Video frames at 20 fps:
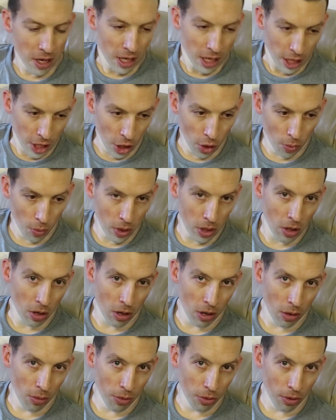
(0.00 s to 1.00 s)
Here we
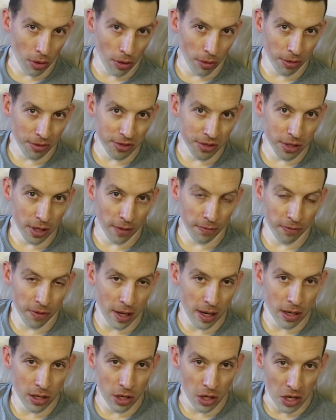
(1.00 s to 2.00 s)
are with all the stuff
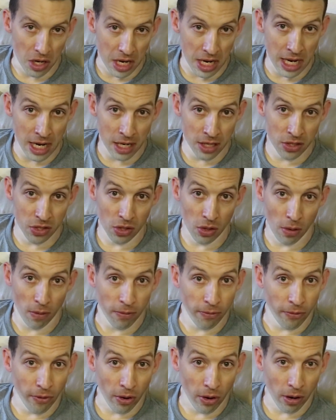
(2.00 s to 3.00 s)
that you need so
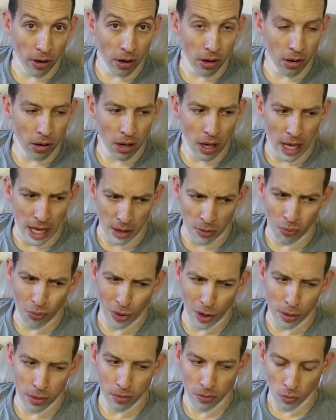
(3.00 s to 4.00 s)
far and
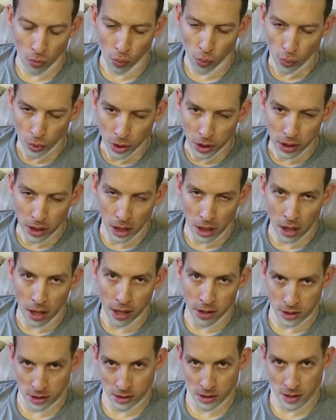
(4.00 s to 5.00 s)
what really
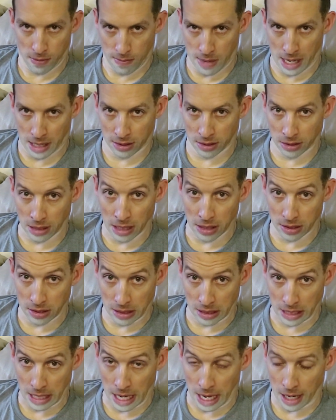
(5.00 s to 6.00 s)
logically makes sense
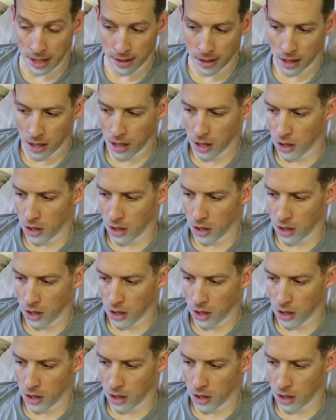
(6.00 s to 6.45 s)
to get.